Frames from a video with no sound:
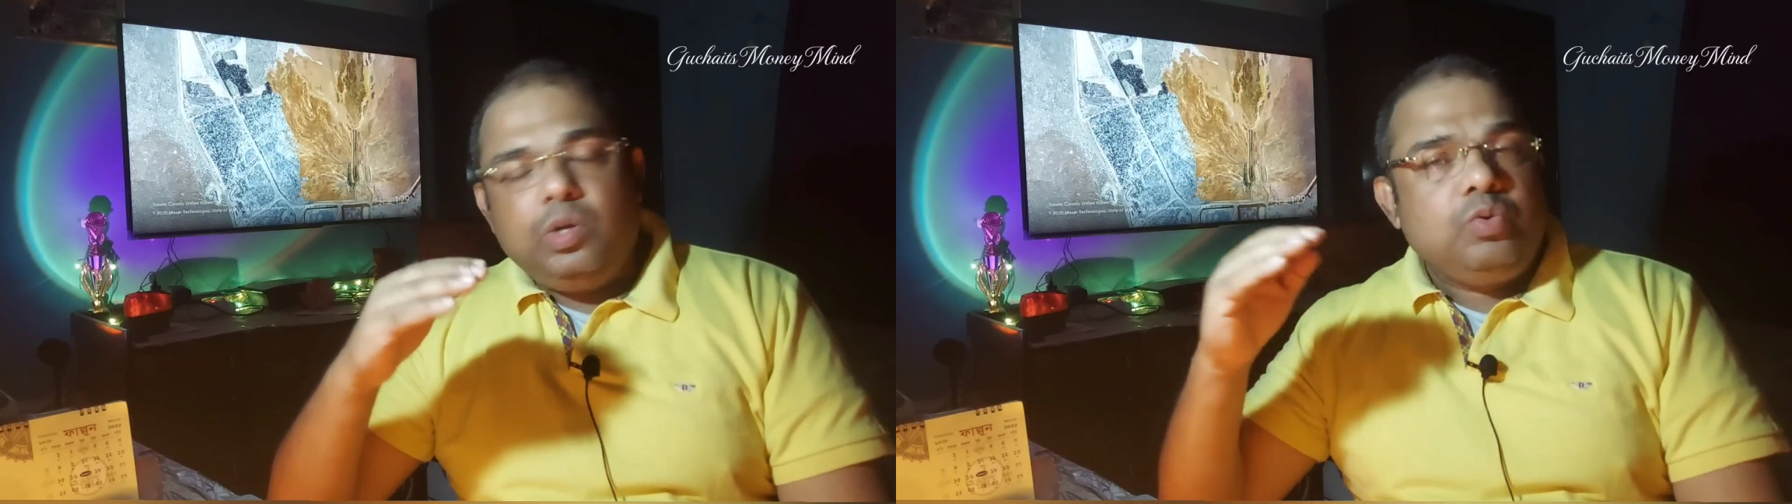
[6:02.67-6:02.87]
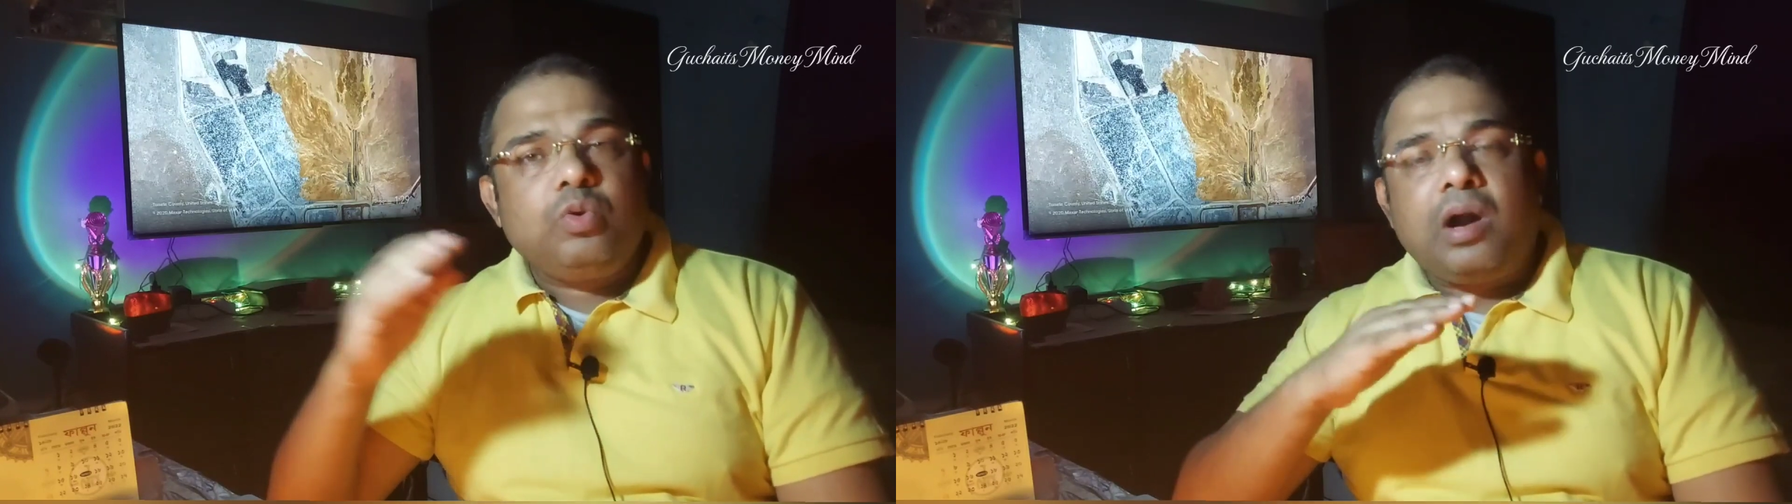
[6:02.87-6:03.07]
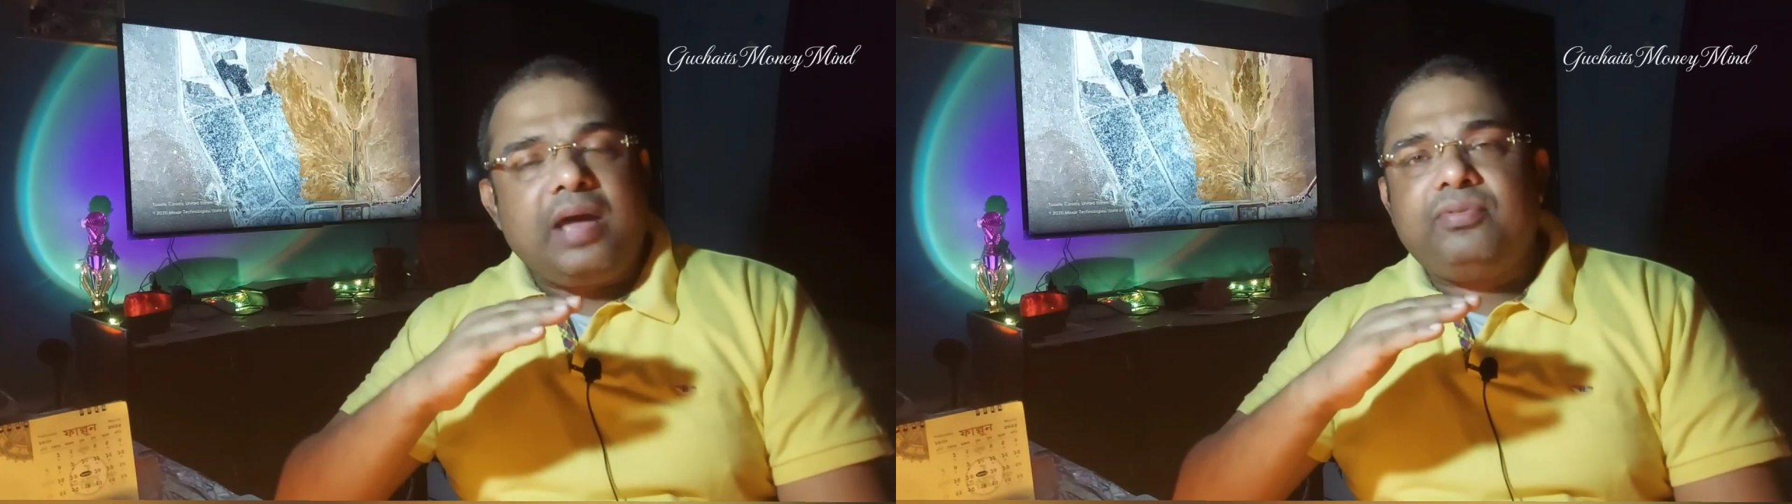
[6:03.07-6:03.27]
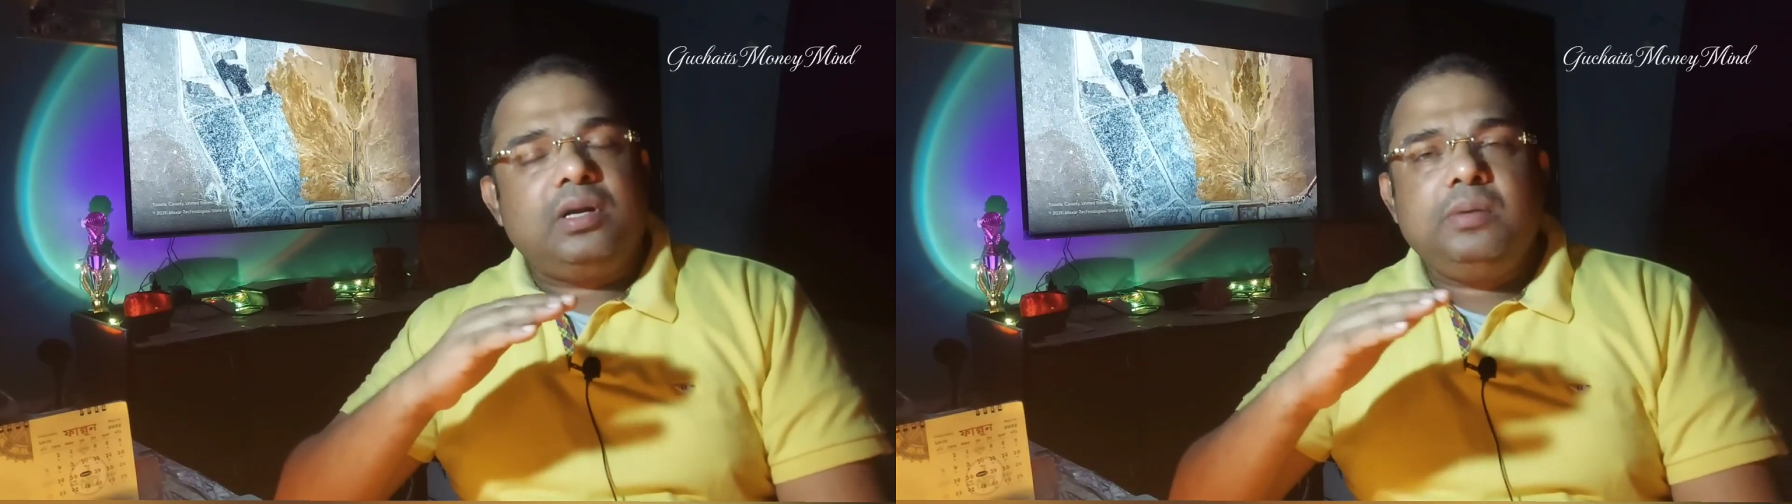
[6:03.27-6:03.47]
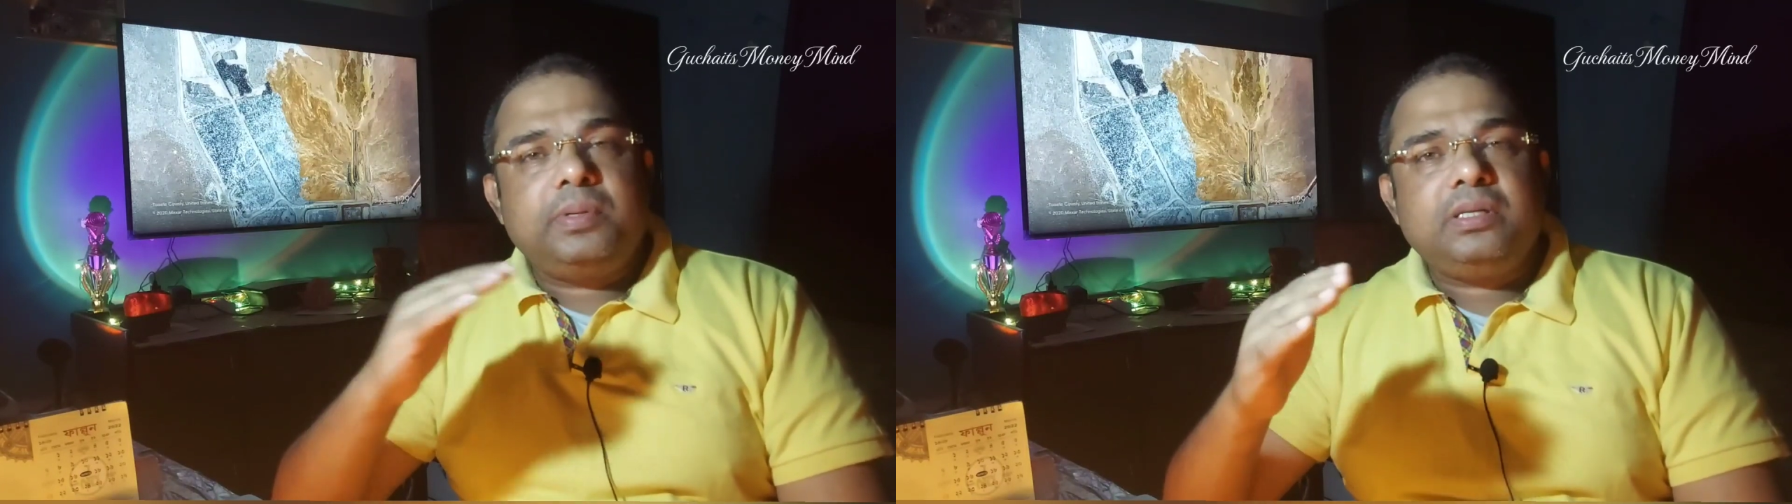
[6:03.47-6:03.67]
you do not have
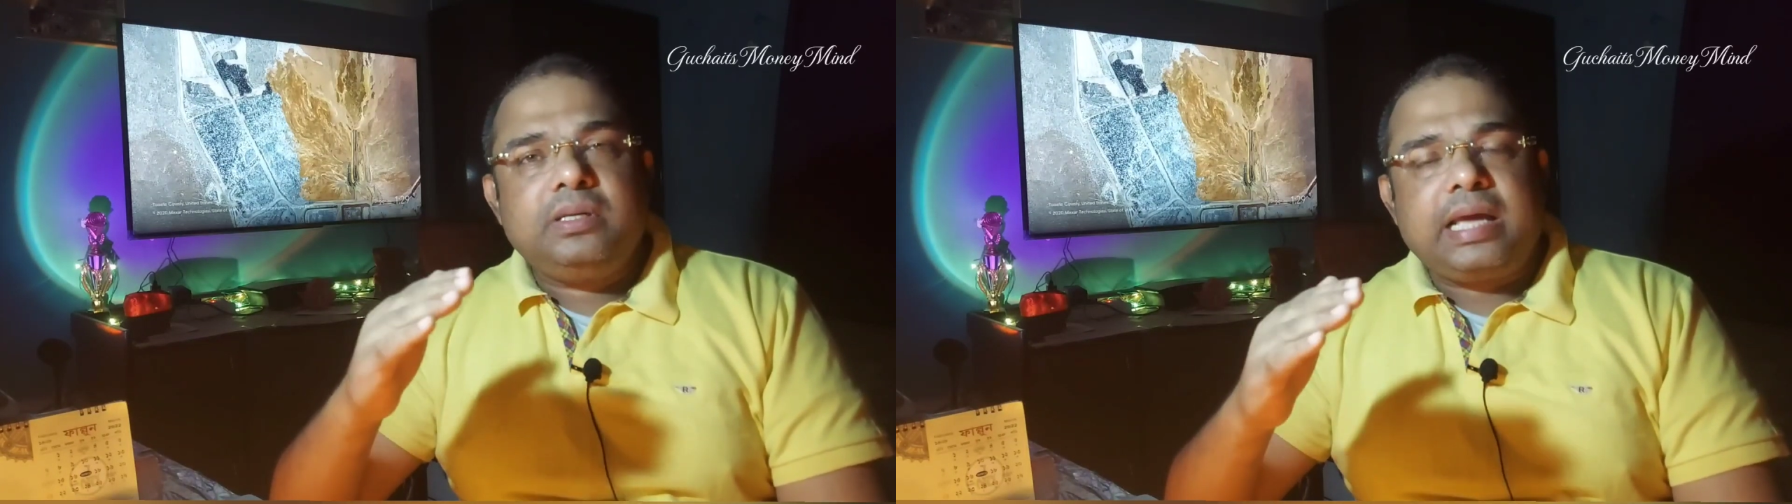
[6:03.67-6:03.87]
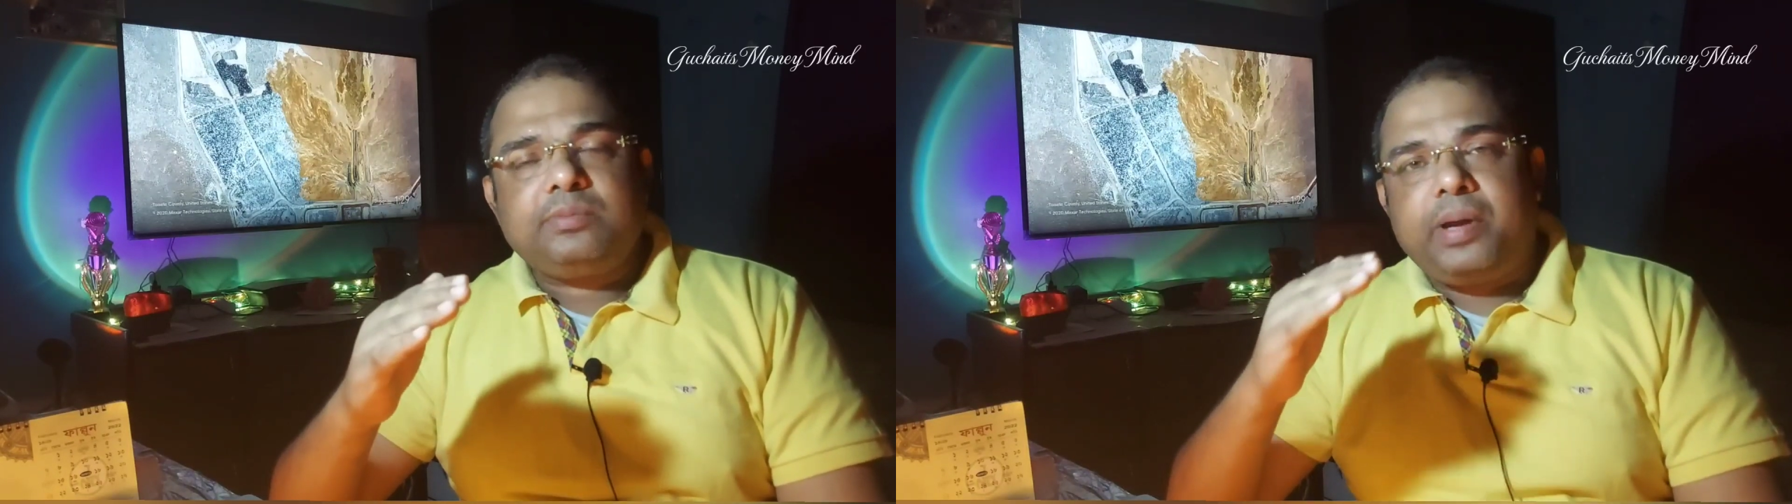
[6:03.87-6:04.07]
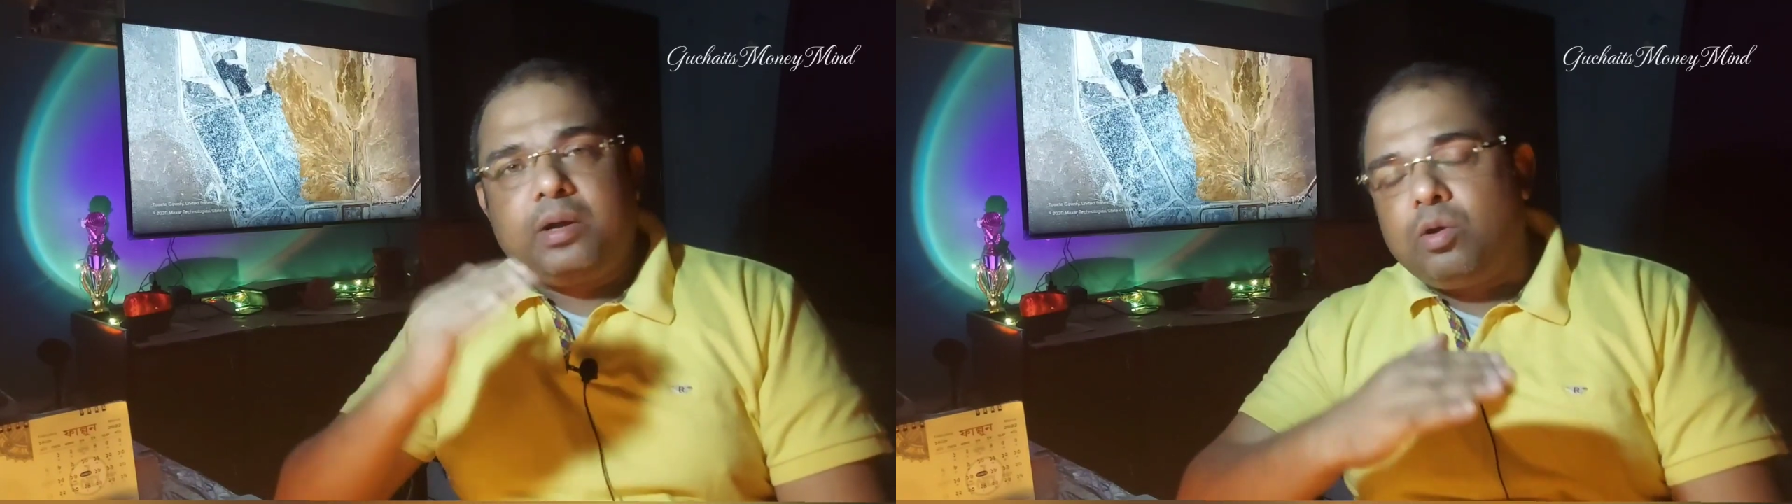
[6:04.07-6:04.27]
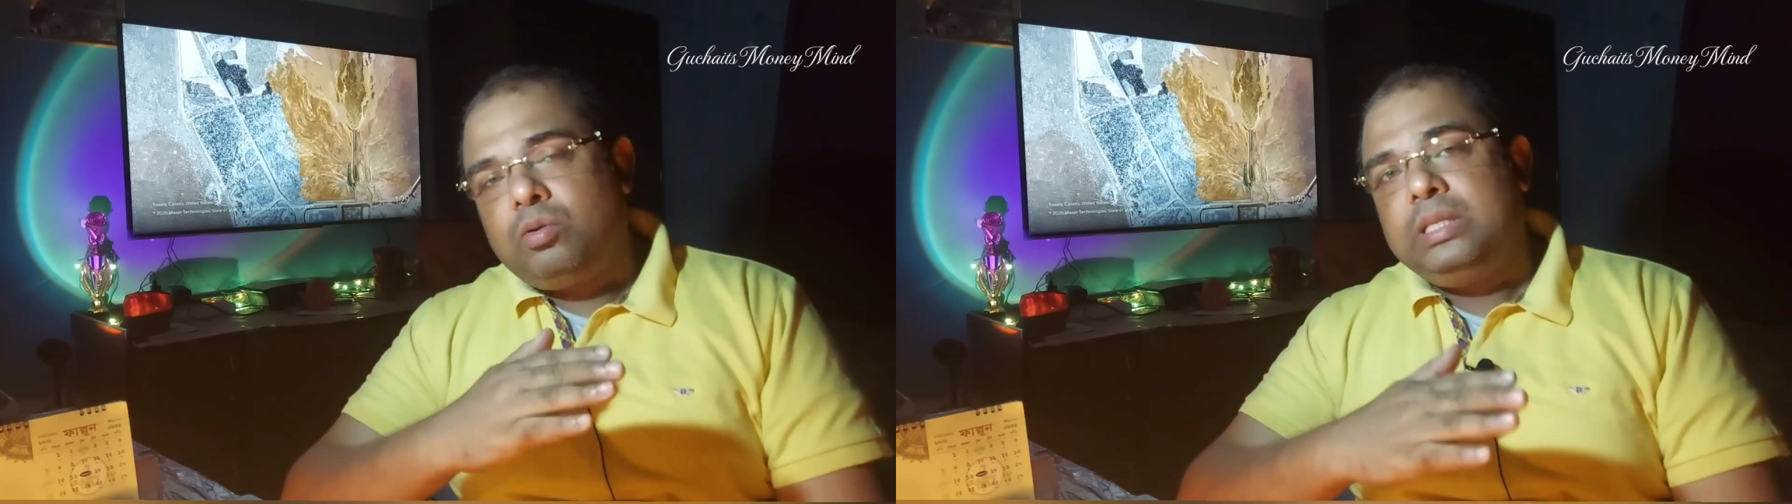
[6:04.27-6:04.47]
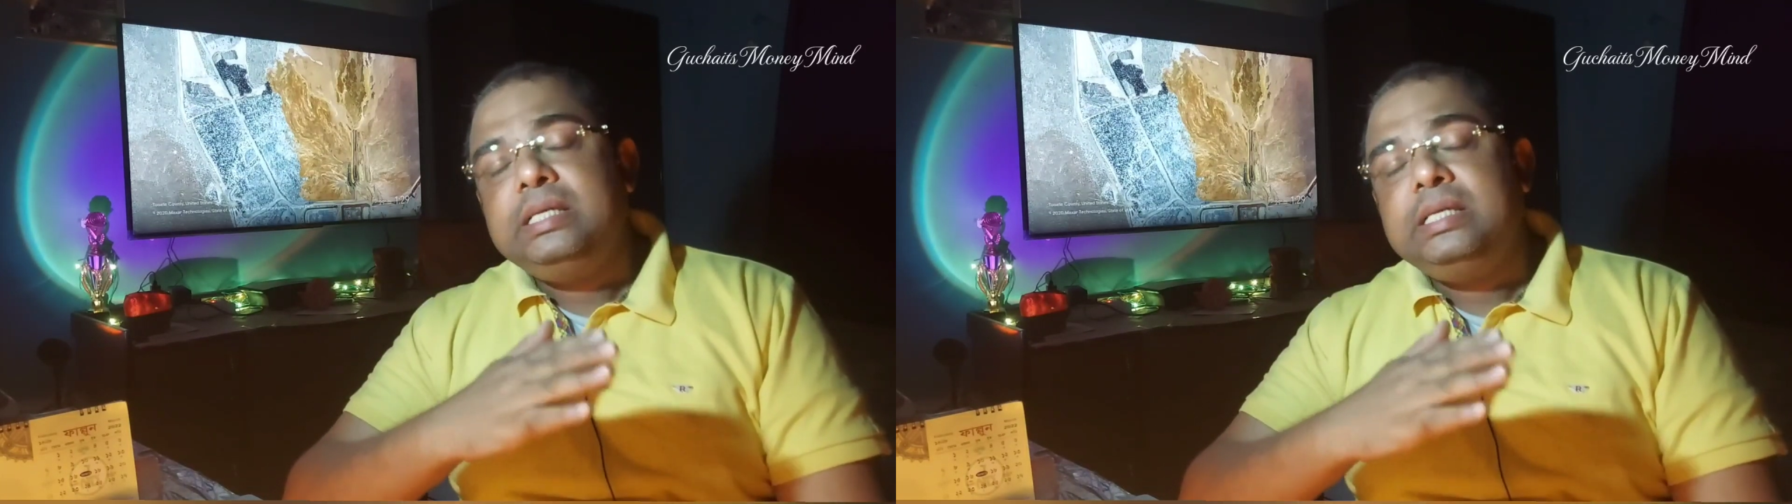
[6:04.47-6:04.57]
30% tax bracket on